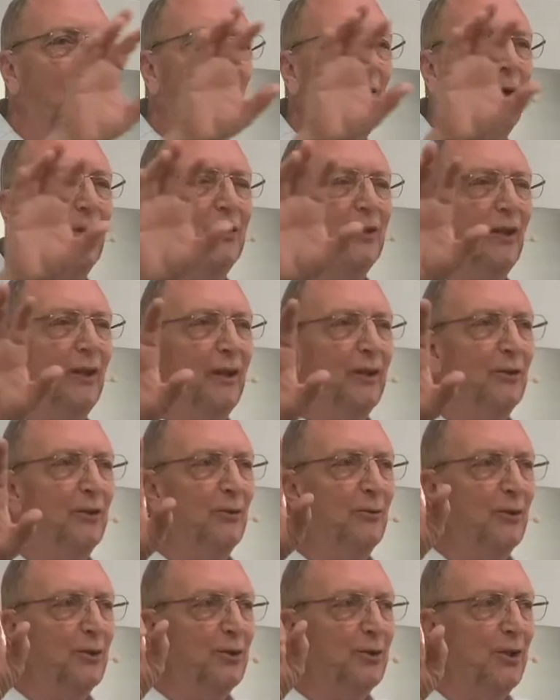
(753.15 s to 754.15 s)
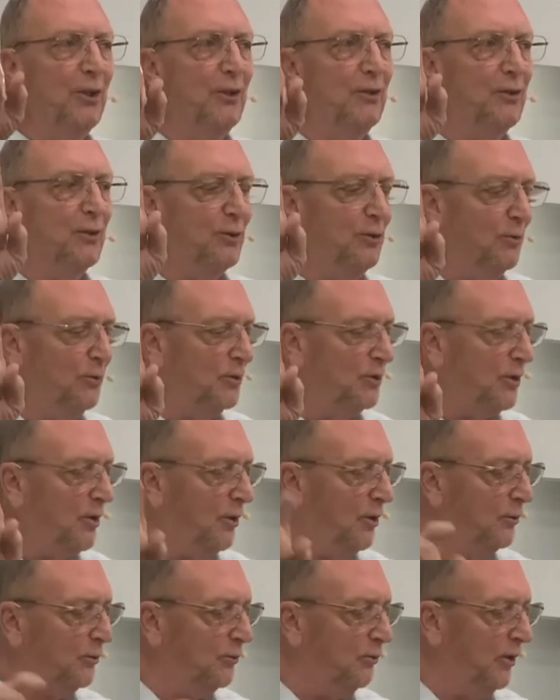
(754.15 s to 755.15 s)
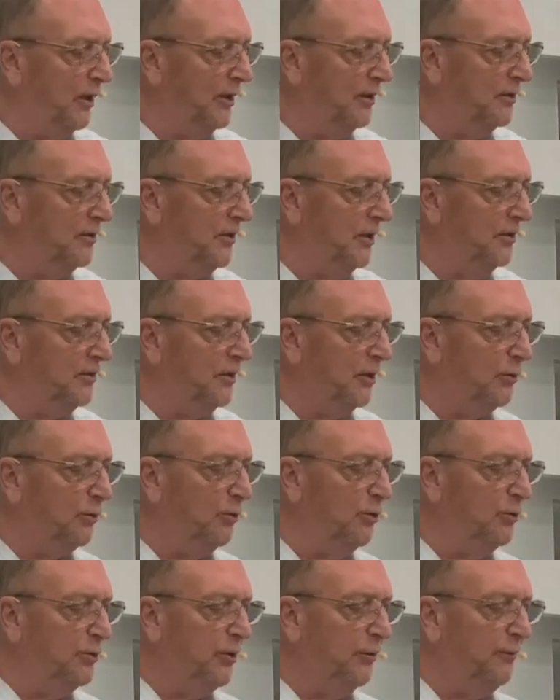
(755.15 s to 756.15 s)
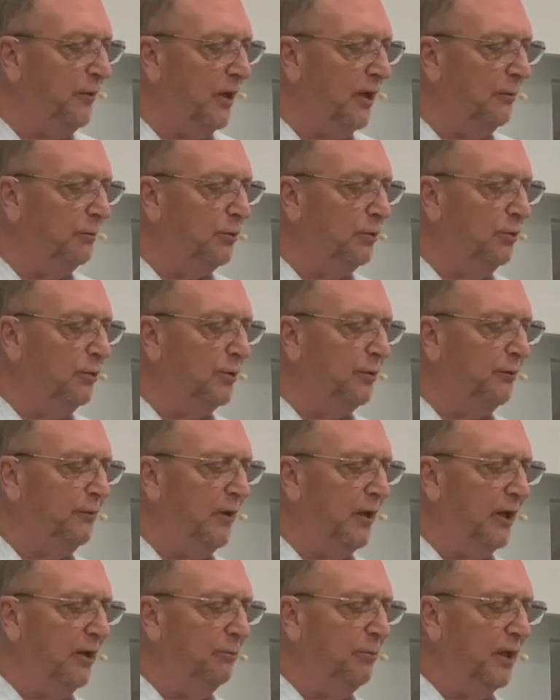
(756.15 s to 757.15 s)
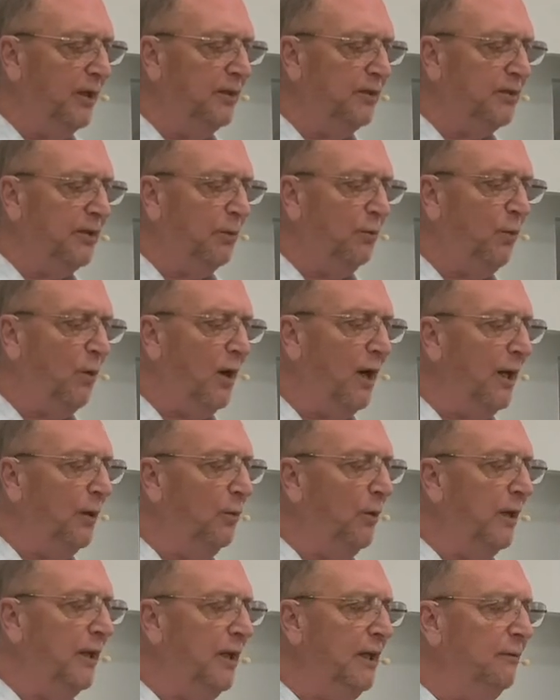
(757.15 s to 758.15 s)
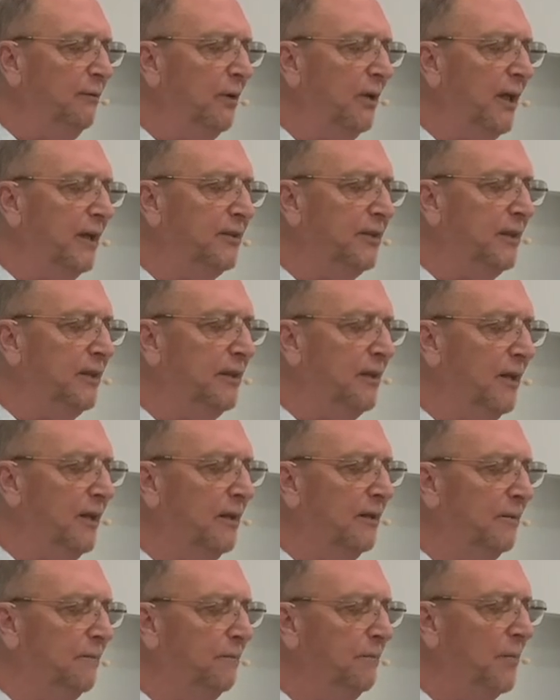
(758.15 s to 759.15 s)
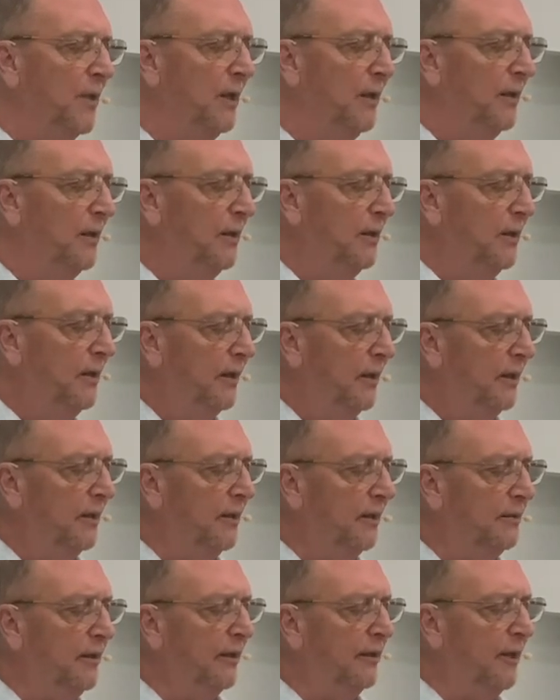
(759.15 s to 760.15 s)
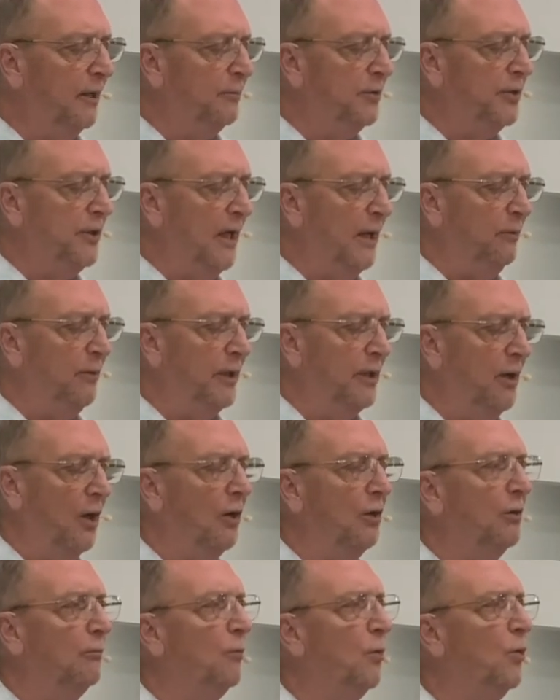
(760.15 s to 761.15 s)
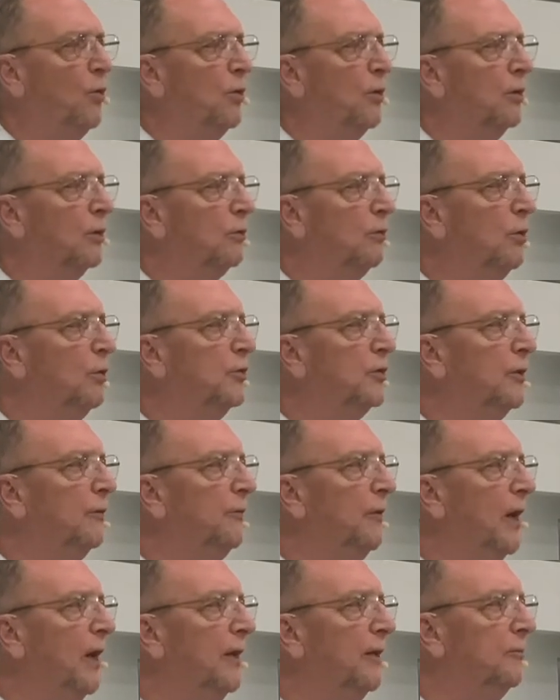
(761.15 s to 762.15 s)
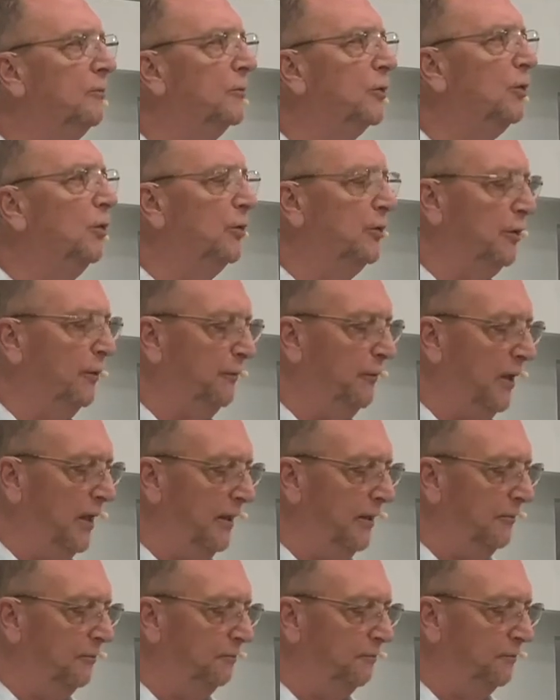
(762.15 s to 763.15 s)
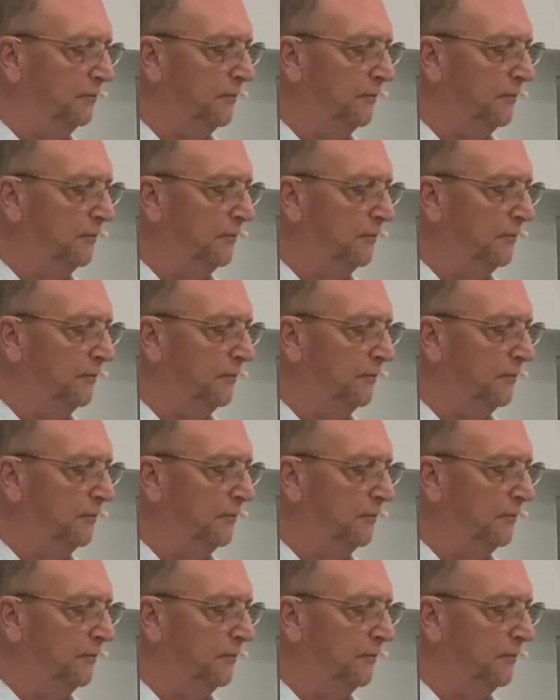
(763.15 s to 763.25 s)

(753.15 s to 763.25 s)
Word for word: What shall I do with Jesus, who is called Christ? They said, Crucify him, crucify him. But he said, Why? What evil has he done? Yet they kept shouting all the more, Crucify him, crucify him.